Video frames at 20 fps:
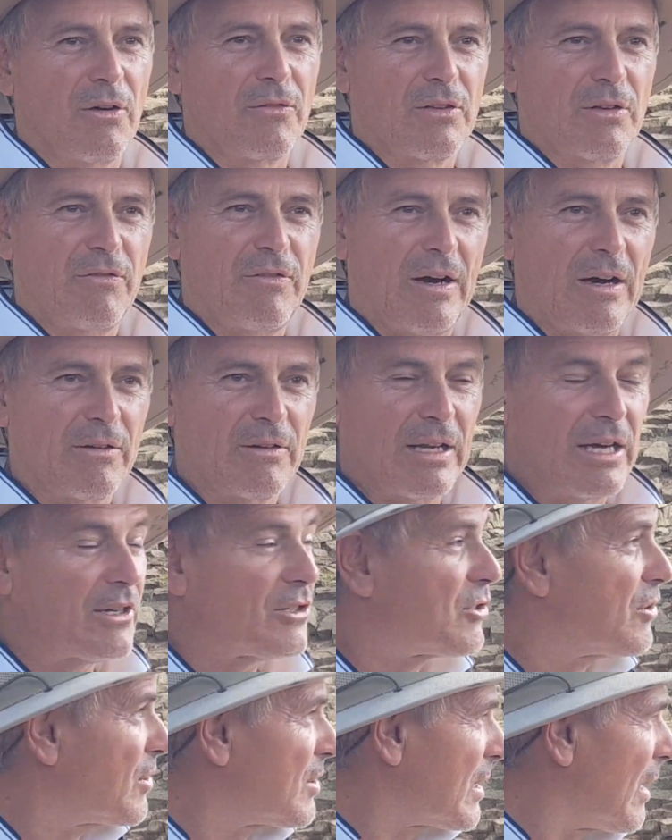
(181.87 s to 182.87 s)
of the
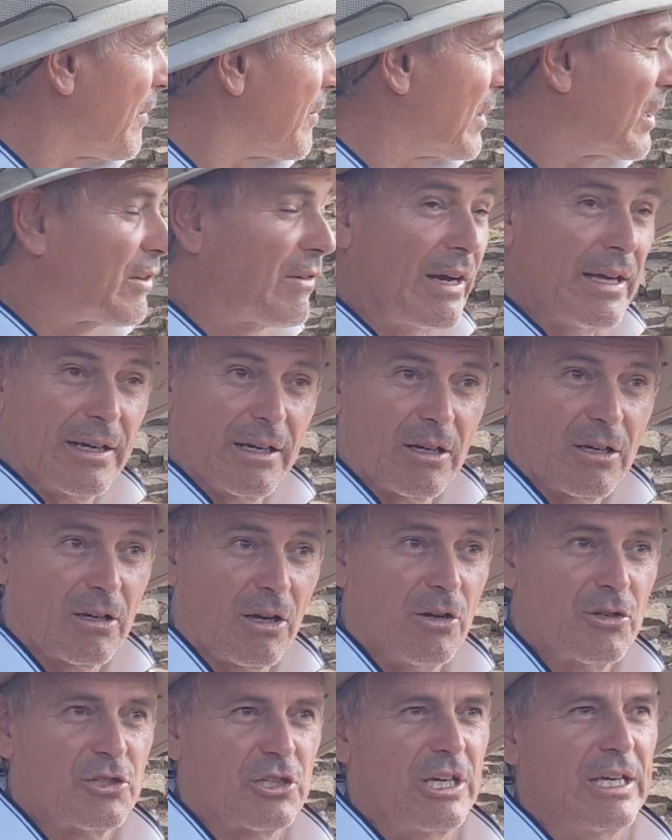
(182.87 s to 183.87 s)
foundations of the great
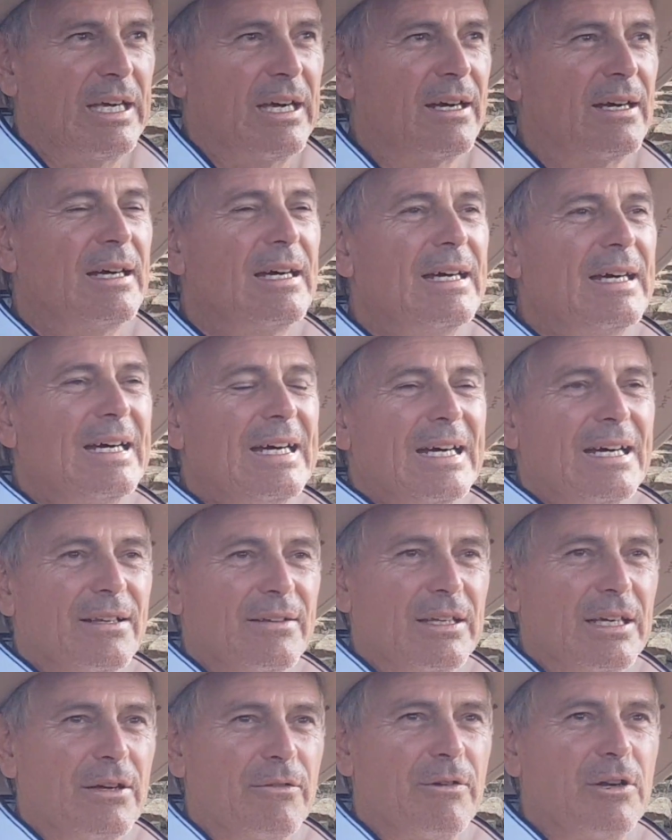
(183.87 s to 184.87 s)
enclosure here.
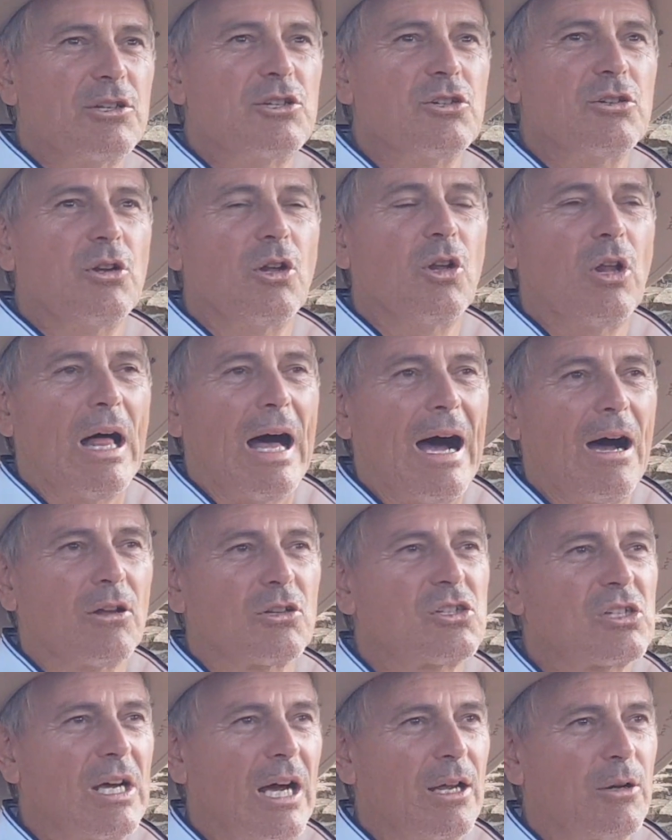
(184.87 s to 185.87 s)
The original
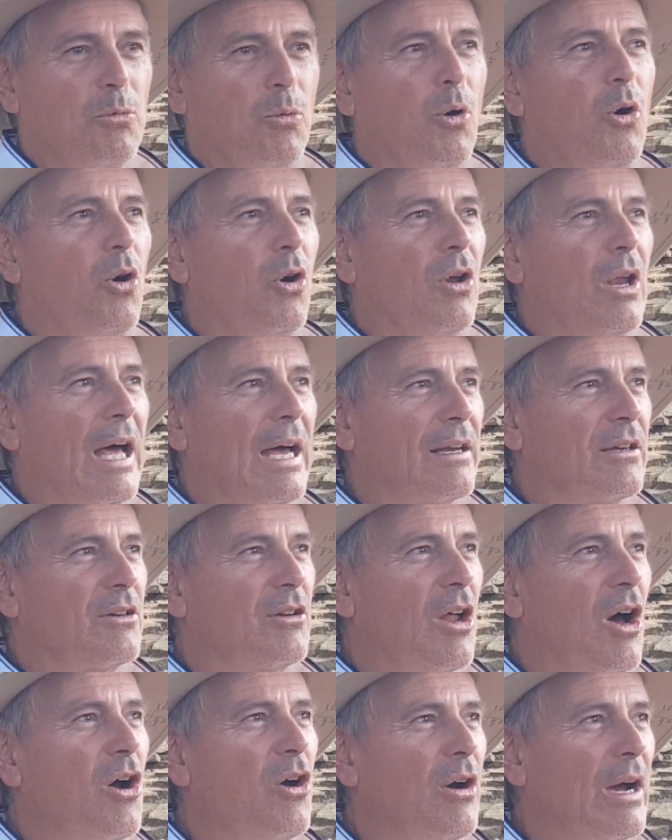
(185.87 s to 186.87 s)
outside wall had
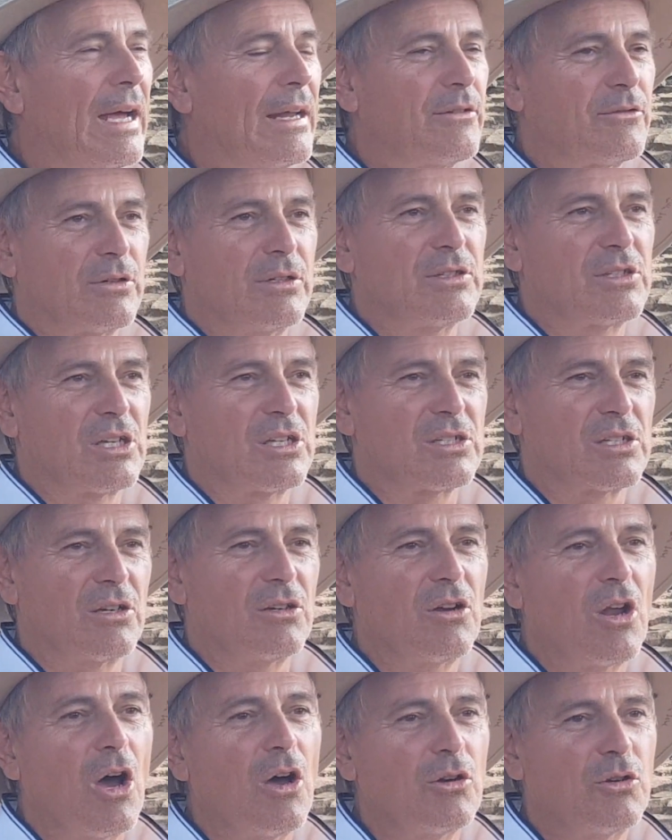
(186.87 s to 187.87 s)
no entrances
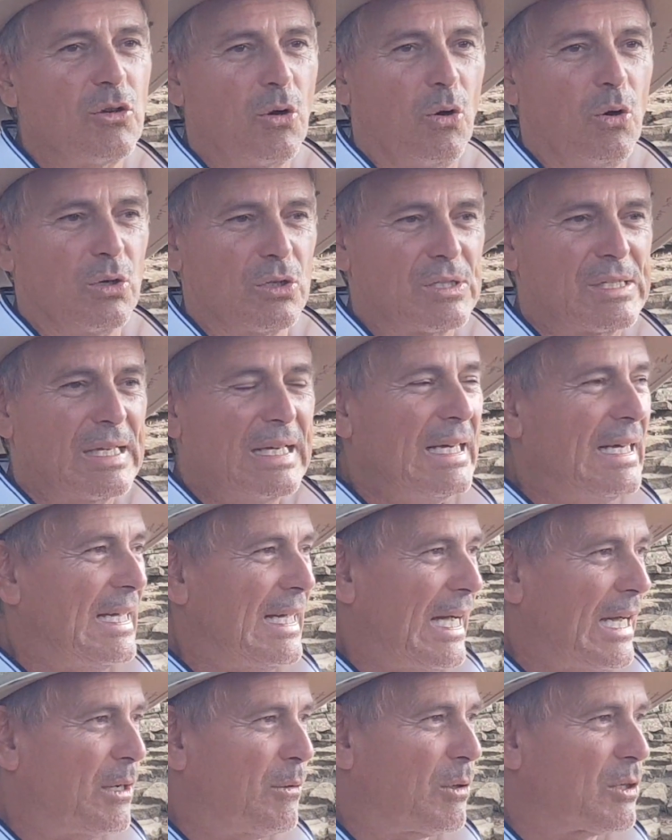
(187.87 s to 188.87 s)
and no doors.
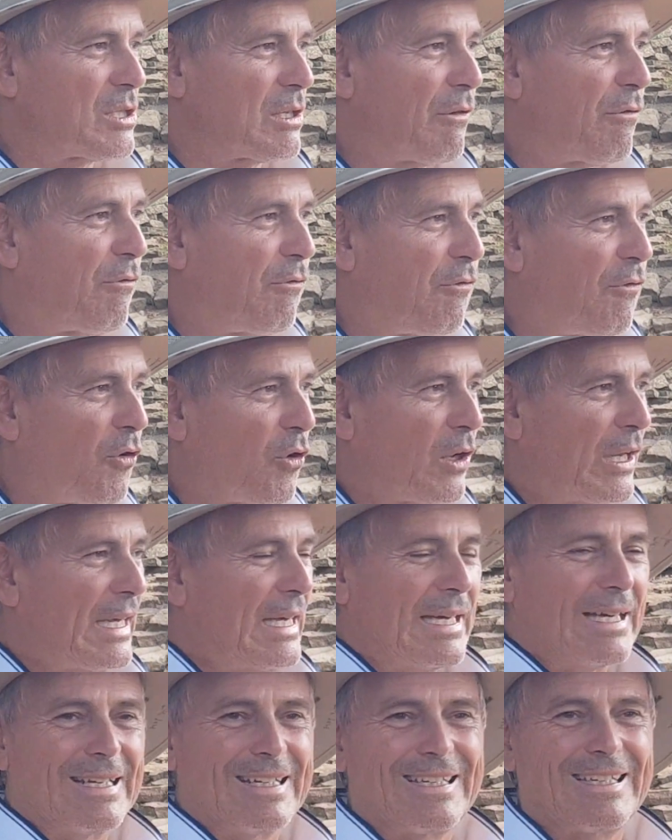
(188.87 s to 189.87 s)
It was a
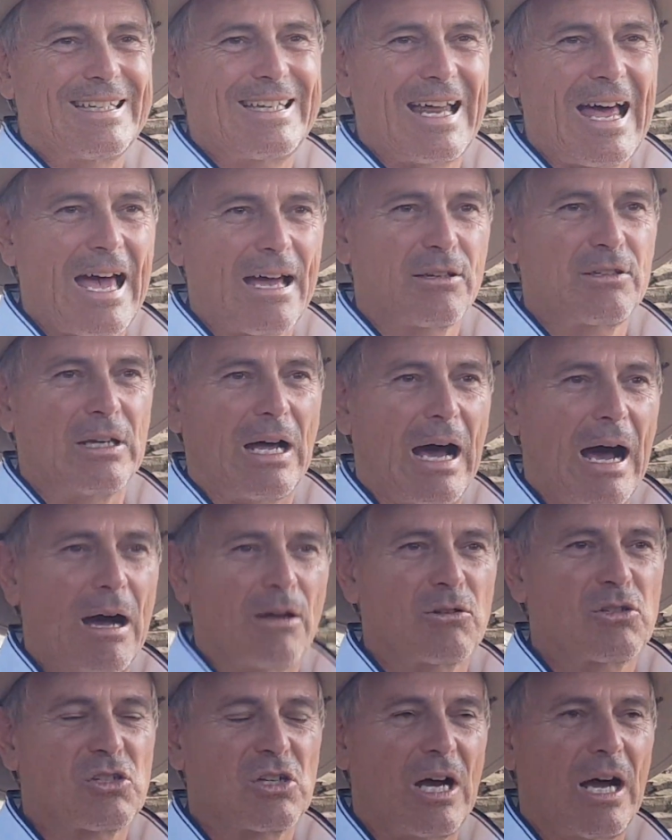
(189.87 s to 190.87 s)
fully intact
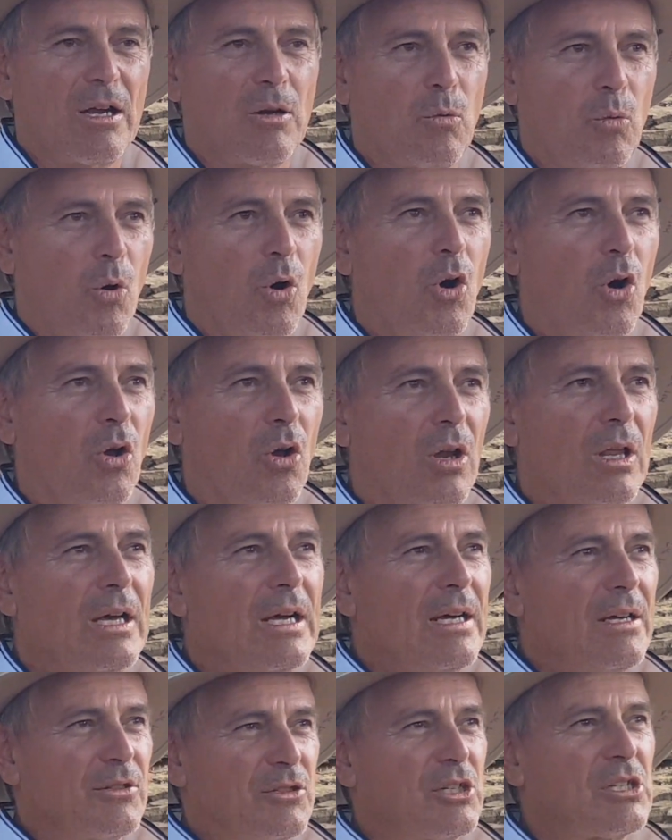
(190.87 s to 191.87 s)
outside wall,
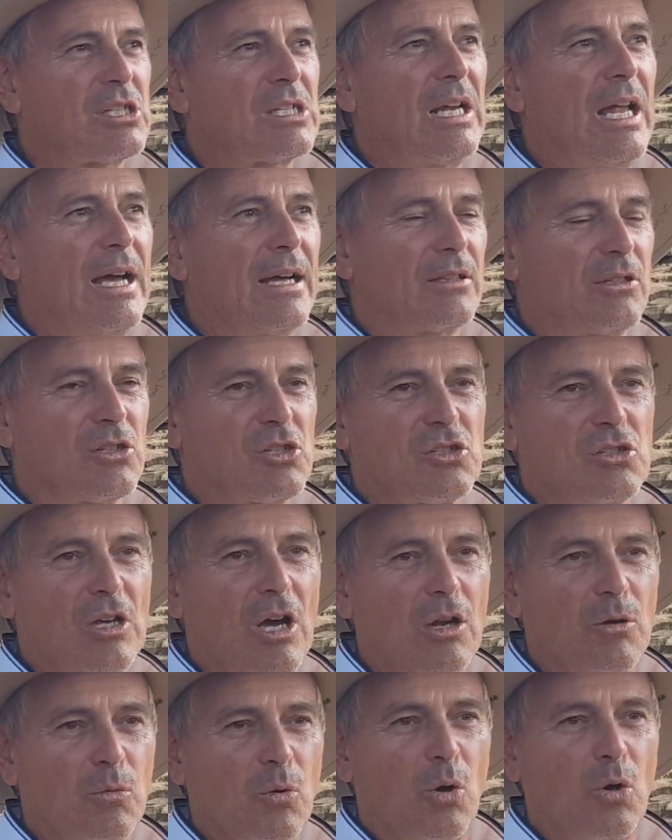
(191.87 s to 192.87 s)
just like the
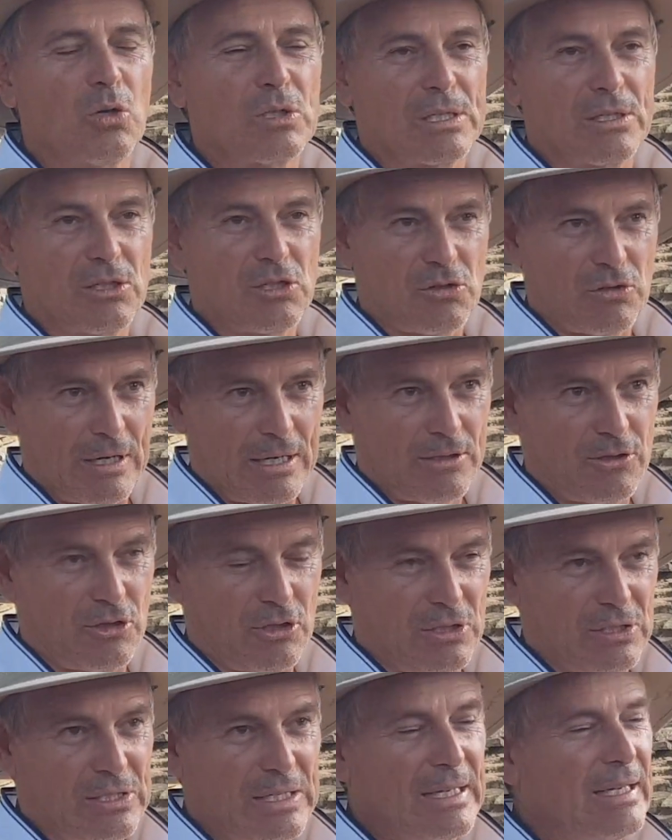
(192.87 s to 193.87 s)
stone walls and
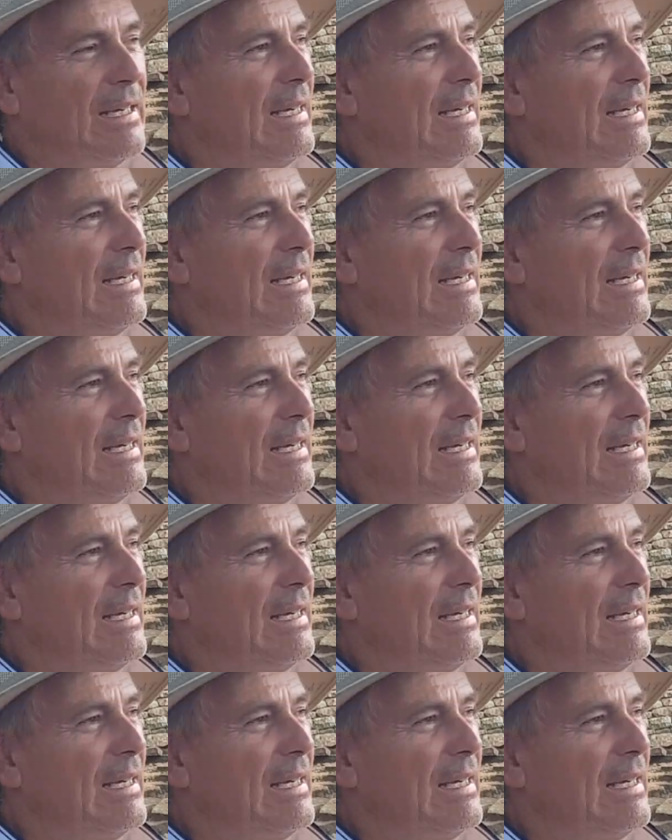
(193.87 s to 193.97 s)
structures.